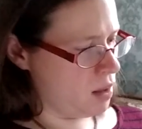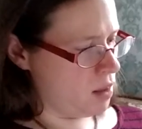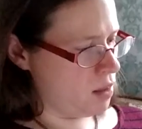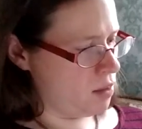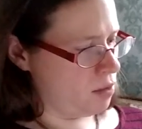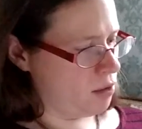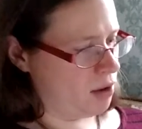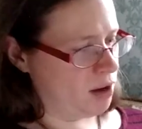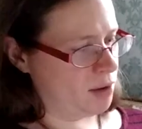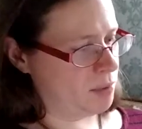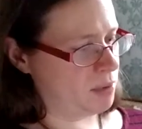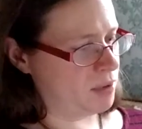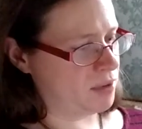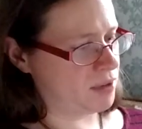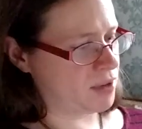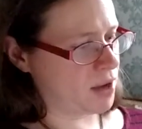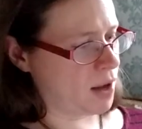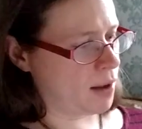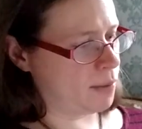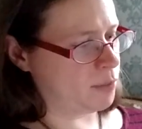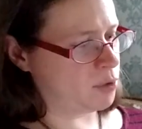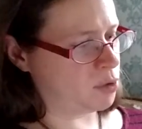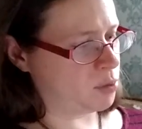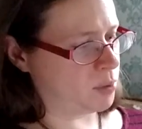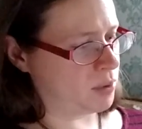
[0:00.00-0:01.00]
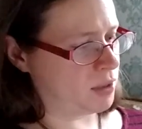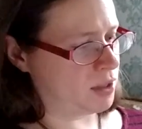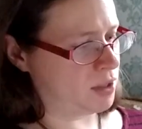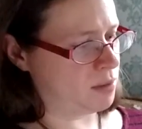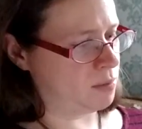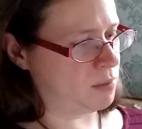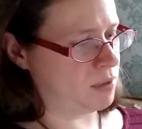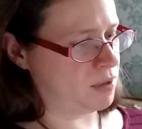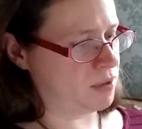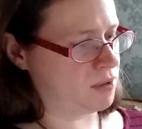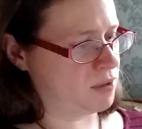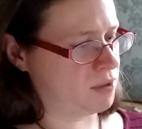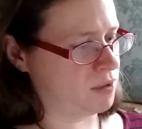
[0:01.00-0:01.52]
There had been times when he
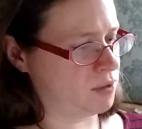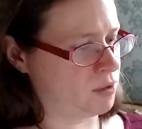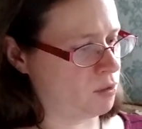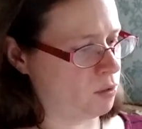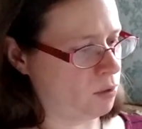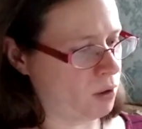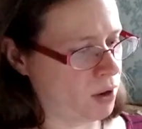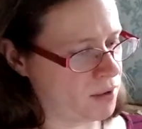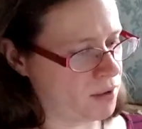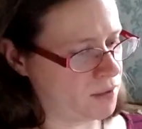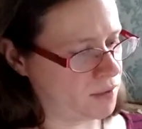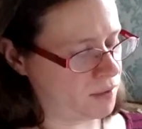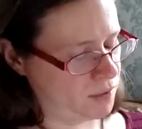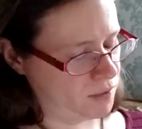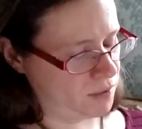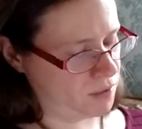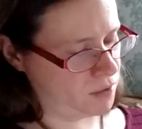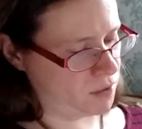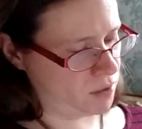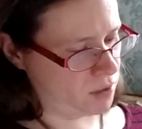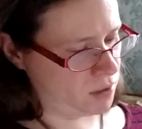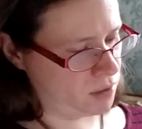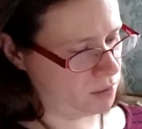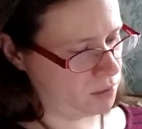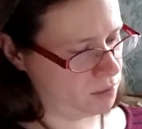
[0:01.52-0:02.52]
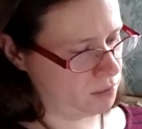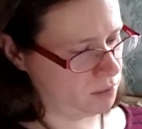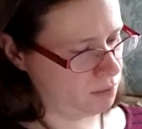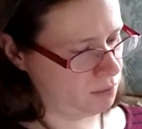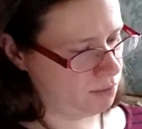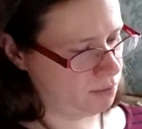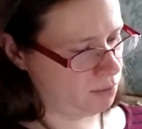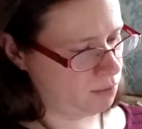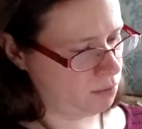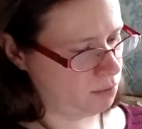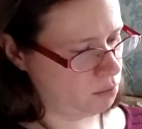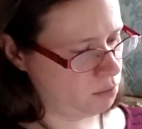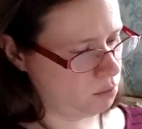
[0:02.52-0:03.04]
missed the rising sun.
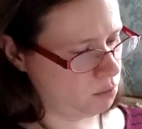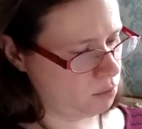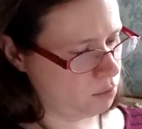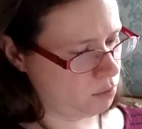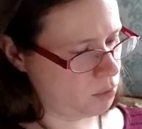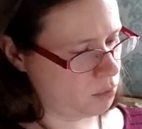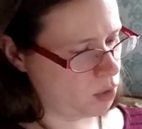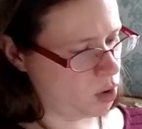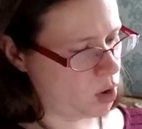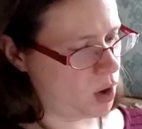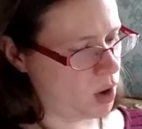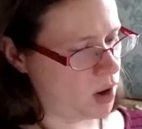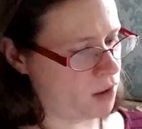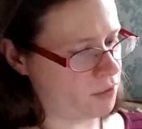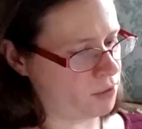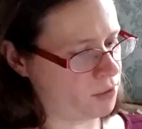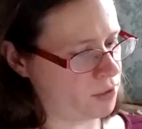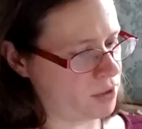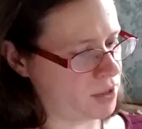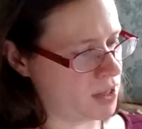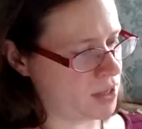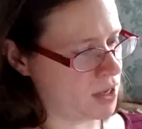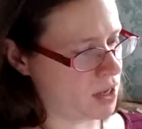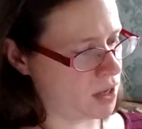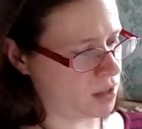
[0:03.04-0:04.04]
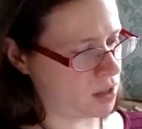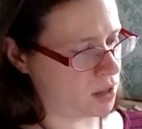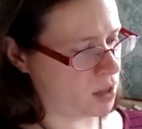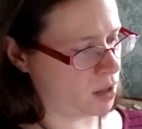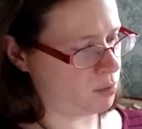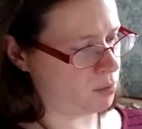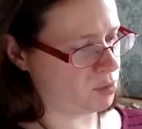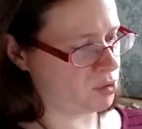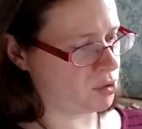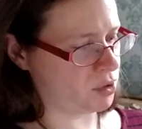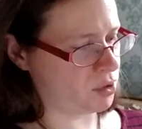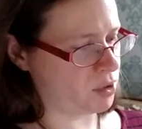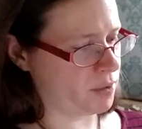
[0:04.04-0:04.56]
However, he had come
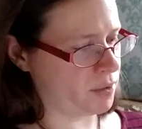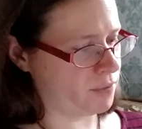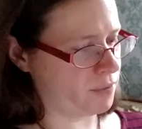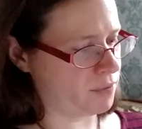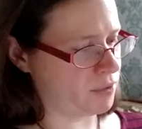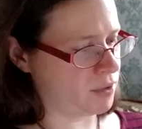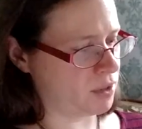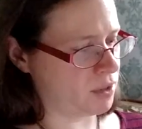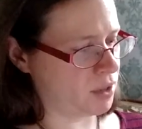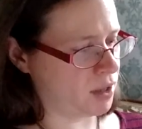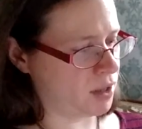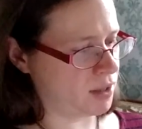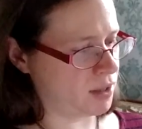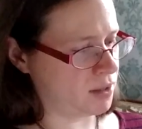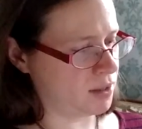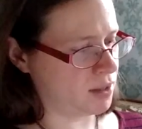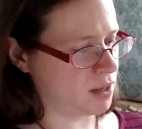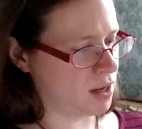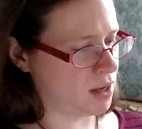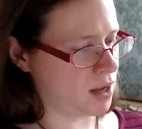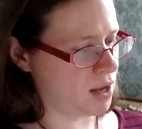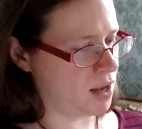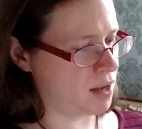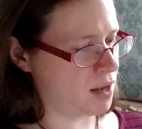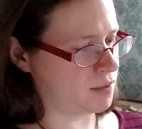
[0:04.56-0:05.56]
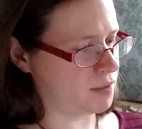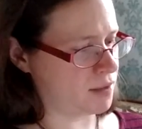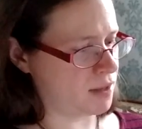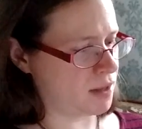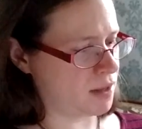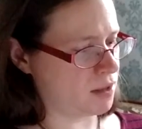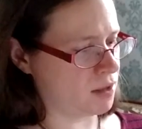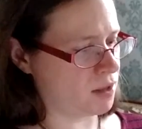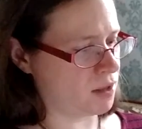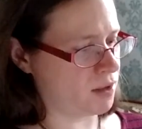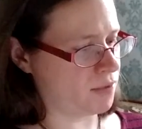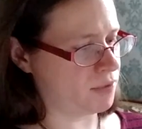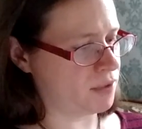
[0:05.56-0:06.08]
to love the night as he
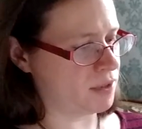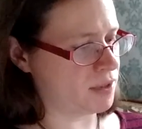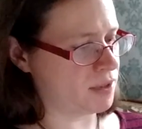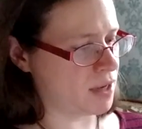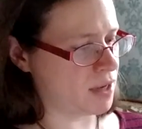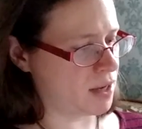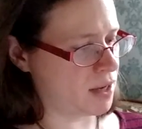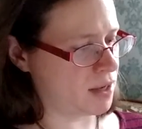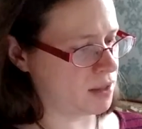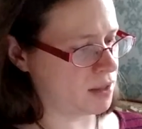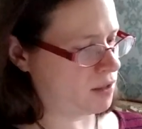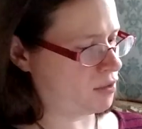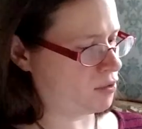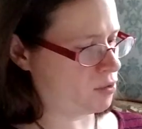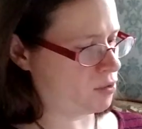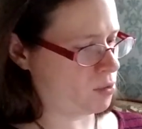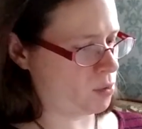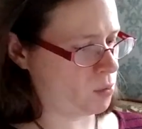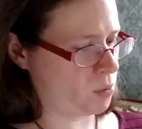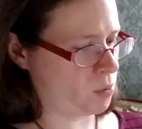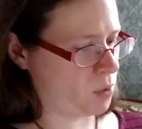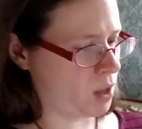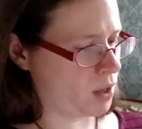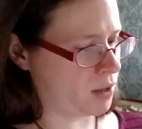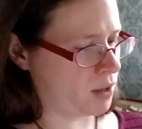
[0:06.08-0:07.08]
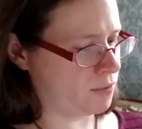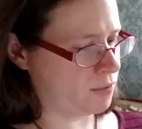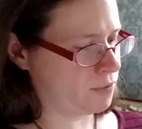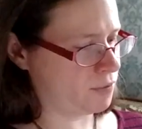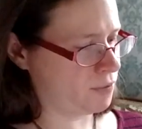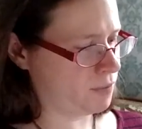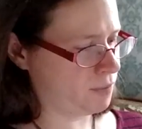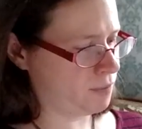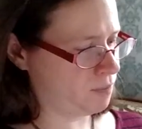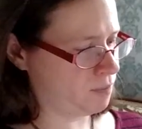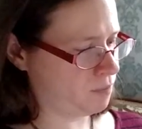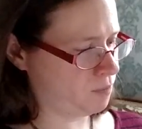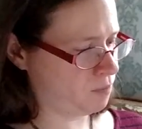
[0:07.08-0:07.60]
had loved the day in his old life.
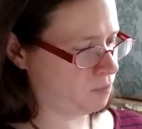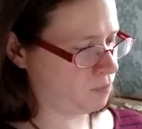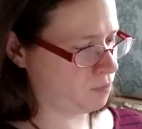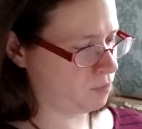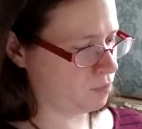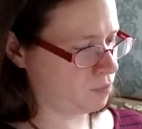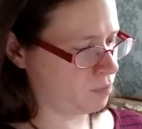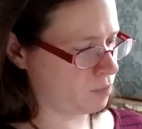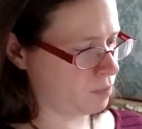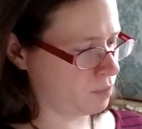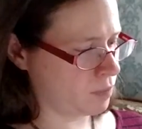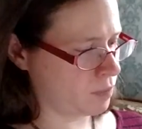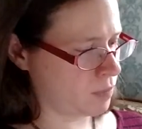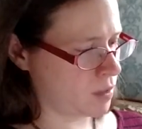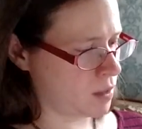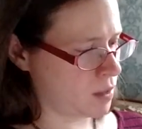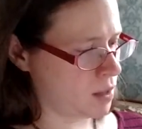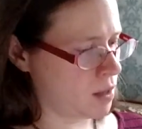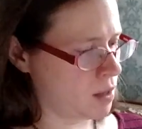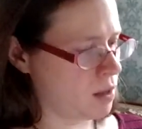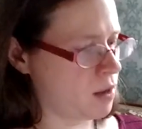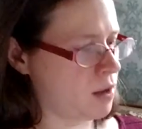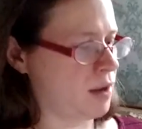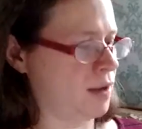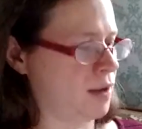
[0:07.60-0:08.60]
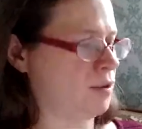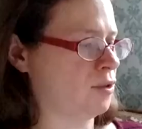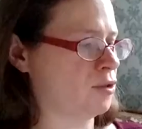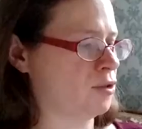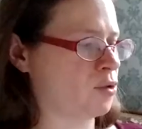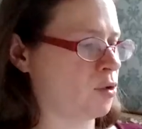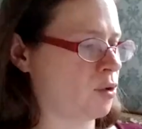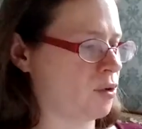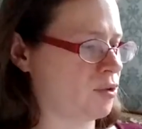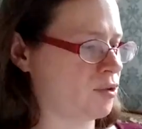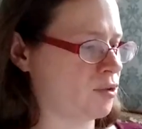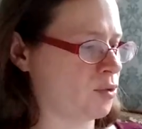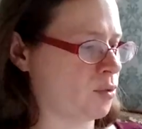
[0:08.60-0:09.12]
He looked
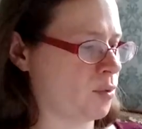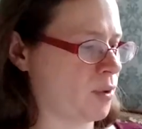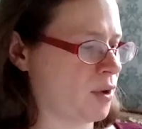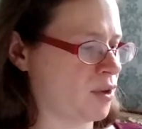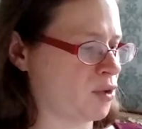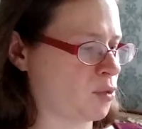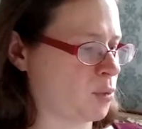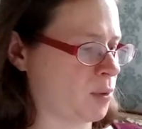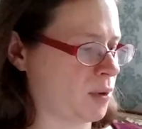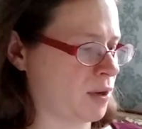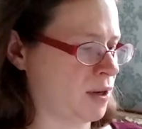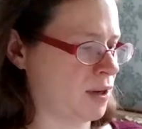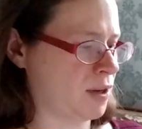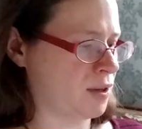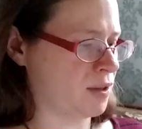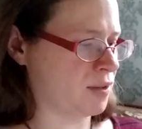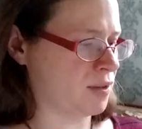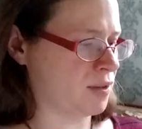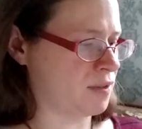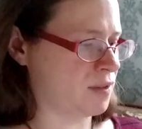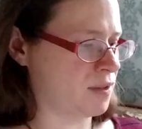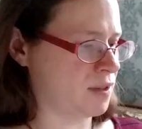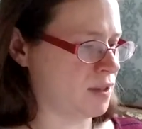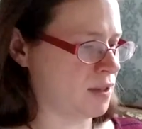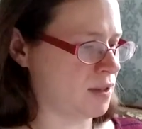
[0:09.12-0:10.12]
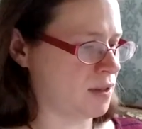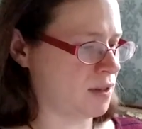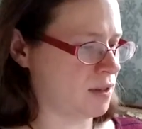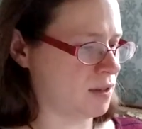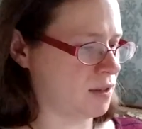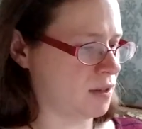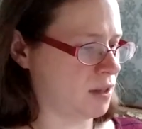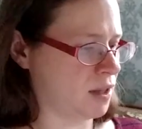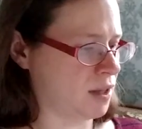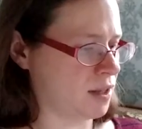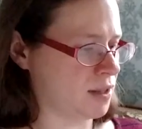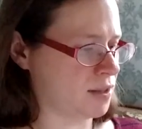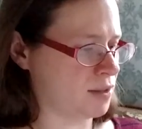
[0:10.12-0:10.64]
towards the west where he could see the
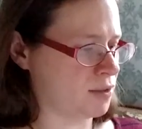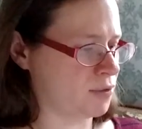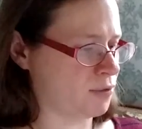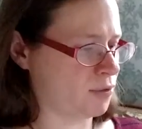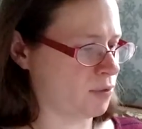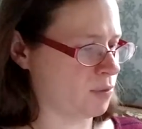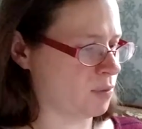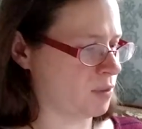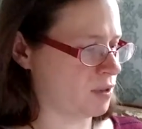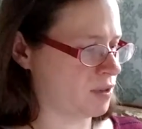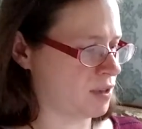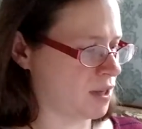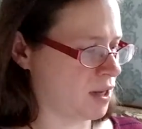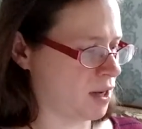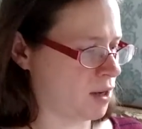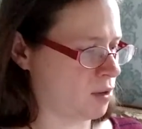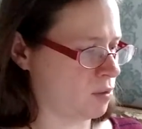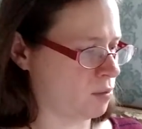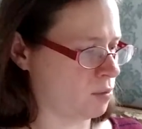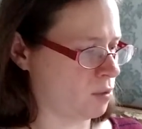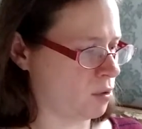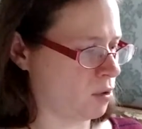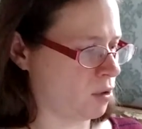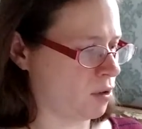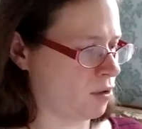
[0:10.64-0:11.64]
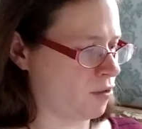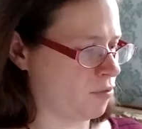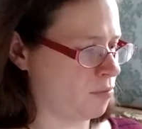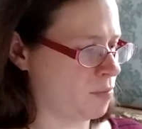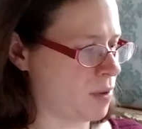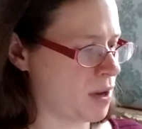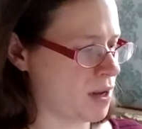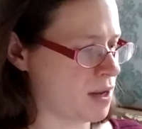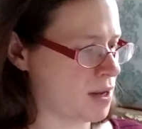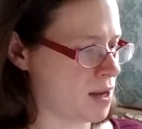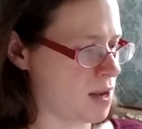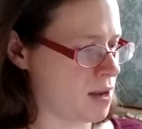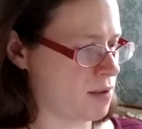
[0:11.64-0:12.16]
lights from the town of
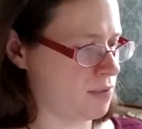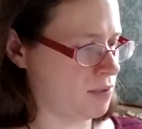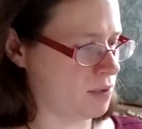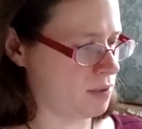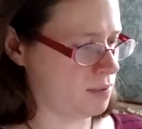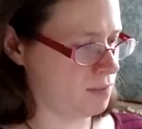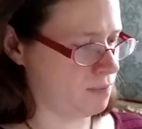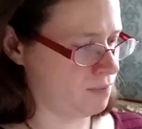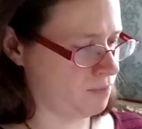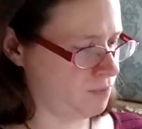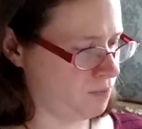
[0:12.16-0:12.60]
Bayhaven.